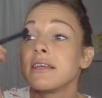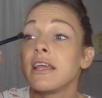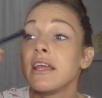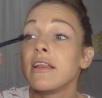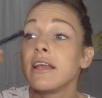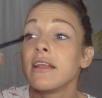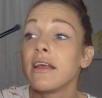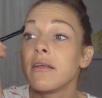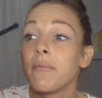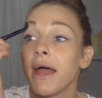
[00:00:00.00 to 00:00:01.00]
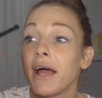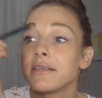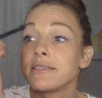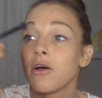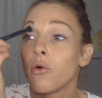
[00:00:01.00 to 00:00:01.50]
healing and a
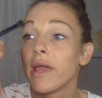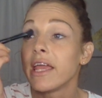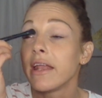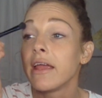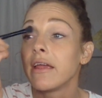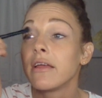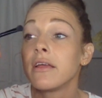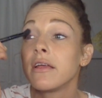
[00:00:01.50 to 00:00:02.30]
mass awakening,